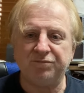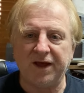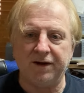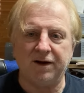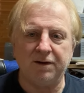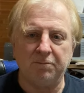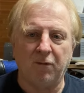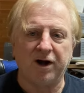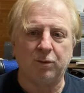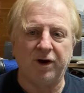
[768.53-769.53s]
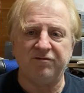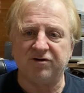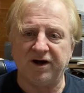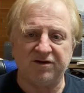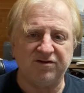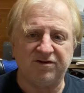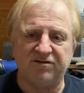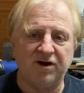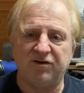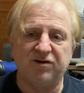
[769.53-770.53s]
And microwave transistors,
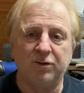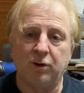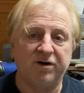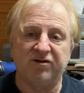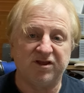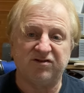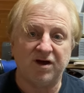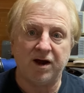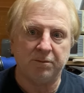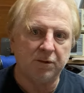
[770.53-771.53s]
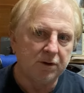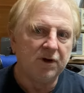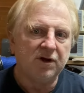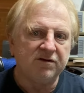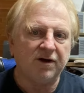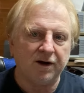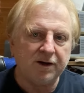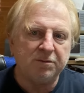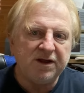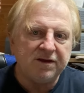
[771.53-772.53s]
no two are ever the same. So
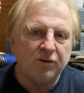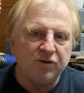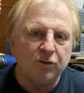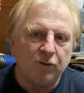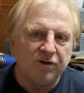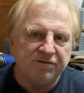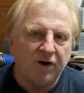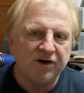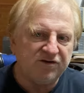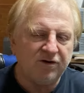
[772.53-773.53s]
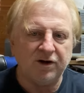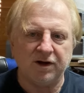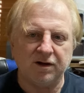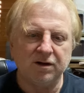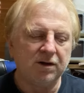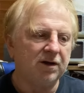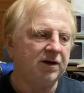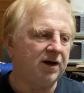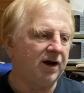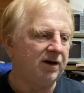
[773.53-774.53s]
you'd be there and doing all the fine tuning.
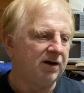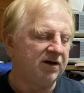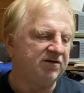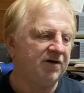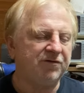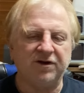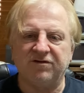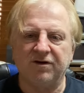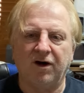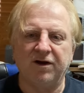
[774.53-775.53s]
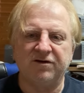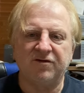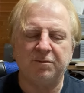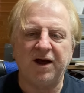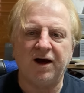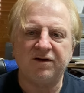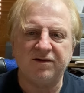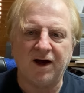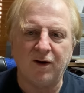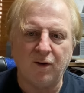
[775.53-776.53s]
Something the size of about
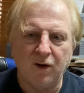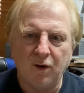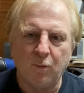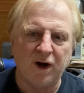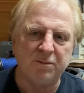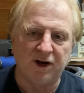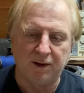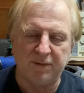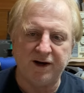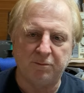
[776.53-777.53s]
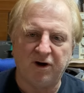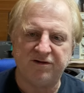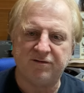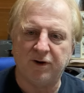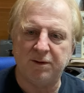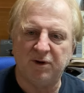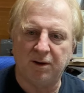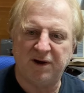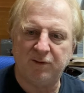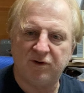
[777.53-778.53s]
1 millimeter by 3
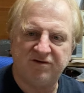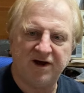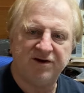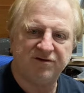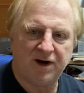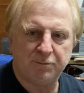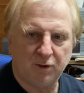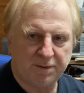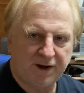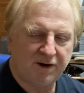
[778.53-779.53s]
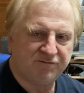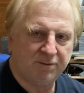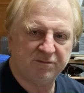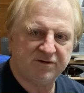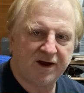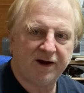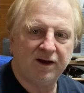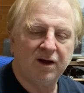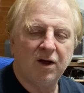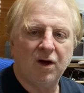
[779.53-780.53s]
millimeter would change your output power from, say,
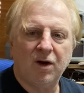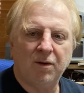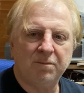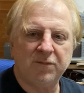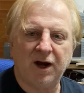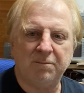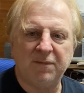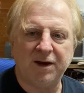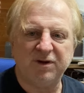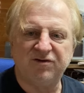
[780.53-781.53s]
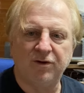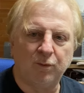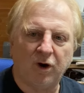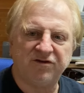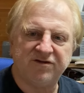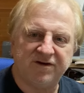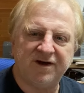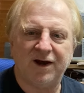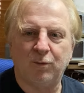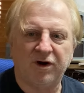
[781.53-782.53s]
maybe 2 watts to
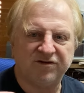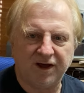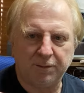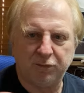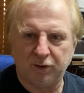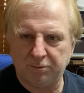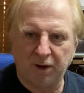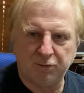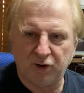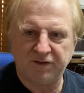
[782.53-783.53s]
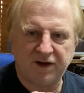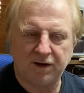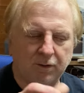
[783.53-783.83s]
10 watts output by putting that in the